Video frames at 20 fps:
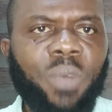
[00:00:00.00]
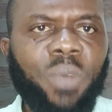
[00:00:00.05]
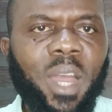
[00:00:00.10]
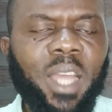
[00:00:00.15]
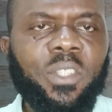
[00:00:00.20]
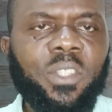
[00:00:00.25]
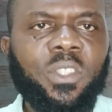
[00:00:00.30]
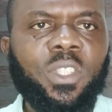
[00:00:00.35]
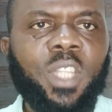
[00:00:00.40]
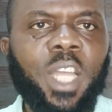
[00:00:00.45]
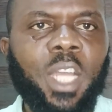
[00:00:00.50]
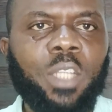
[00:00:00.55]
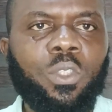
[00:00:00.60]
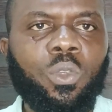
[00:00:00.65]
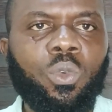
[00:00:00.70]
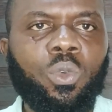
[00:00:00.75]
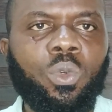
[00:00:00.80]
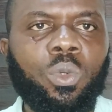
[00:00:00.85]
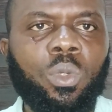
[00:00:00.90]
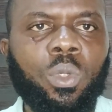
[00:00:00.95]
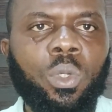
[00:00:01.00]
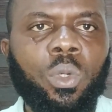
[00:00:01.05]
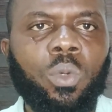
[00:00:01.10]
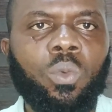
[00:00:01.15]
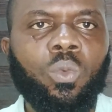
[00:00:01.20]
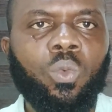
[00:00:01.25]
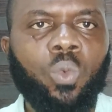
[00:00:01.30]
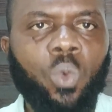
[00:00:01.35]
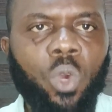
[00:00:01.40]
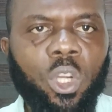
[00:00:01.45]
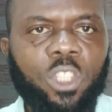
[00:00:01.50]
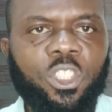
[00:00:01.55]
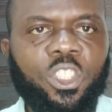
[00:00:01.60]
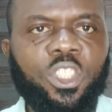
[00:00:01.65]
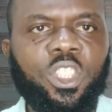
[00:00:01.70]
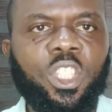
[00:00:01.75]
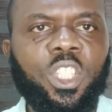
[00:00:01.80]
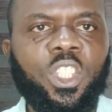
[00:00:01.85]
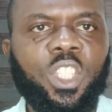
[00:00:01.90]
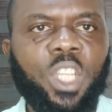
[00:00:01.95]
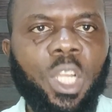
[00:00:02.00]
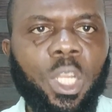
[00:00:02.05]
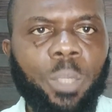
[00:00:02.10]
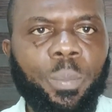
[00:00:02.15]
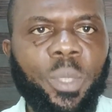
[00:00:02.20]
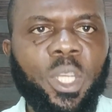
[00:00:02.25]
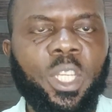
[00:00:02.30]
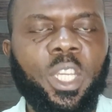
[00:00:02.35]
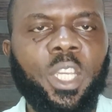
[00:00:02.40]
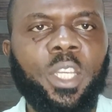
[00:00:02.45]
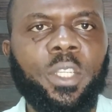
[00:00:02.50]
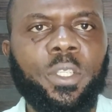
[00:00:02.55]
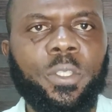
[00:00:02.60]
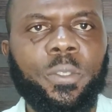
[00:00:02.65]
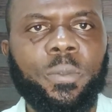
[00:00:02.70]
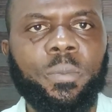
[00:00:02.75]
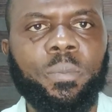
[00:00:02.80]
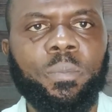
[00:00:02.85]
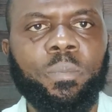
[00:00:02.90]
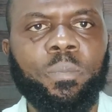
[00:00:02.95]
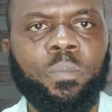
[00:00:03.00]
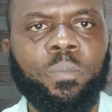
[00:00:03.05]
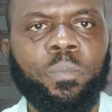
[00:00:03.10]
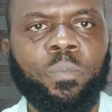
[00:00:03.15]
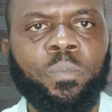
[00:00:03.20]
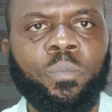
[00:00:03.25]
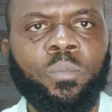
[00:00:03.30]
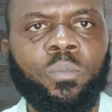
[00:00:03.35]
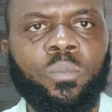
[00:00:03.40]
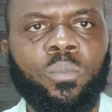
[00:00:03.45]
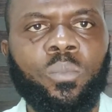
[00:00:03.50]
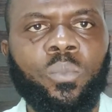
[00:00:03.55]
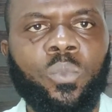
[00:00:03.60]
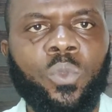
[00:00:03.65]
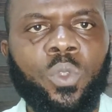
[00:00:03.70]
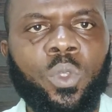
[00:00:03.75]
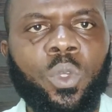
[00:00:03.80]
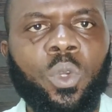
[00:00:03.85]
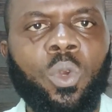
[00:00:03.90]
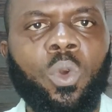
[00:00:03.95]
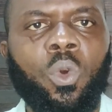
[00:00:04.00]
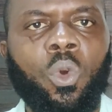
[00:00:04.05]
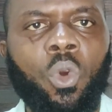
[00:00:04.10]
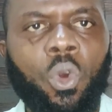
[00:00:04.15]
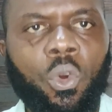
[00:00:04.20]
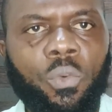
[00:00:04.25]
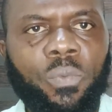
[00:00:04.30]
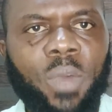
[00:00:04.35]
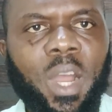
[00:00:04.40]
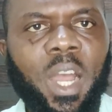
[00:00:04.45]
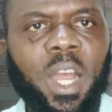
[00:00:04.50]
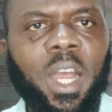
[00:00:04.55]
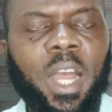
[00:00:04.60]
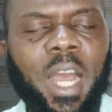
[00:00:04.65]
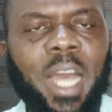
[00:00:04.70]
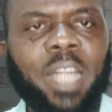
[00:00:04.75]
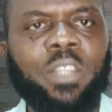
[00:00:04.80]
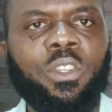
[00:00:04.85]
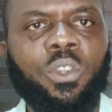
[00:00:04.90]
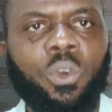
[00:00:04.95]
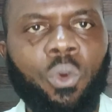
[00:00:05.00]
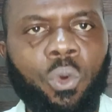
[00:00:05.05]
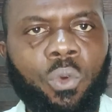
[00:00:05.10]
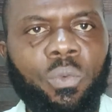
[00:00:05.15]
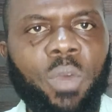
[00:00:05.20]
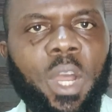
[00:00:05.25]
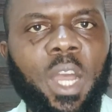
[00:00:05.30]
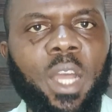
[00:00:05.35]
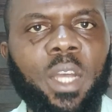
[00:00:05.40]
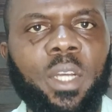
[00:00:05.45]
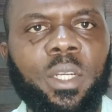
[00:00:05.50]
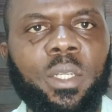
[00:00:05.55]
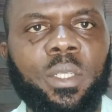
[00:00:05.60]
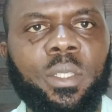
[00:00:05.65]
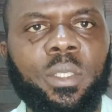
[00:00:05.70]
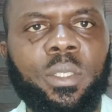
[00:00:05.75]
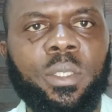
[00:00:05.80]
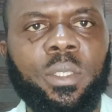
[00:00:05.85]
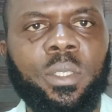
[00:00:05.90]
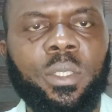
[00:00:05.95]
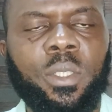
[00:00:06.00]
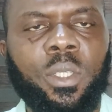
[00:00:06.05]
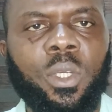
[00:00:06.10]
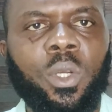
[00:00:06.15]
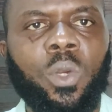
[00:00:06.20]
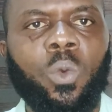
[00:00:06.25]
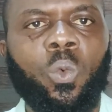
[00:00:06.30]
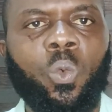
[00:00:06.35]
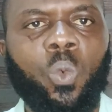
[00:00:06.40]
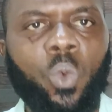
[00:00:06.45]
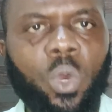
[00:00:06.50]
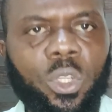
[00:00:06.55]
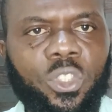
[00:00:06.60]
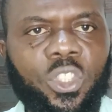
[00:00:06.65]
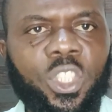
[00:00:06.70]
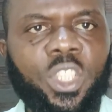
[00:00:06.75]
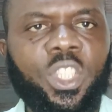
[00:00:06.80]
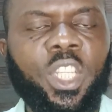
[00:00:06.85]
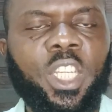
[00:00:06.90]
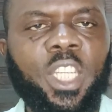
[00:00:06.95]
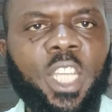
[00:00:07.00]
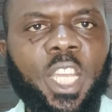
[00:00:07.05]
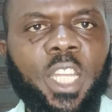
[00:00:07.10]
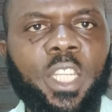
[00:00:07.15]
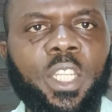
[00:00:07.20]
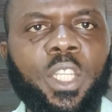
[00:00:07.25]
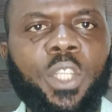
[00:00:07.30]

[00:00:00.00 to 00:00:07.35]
give them permission, you give them entrance into your mind. Before I listen to you, I must see the contribution you have made to my destiny.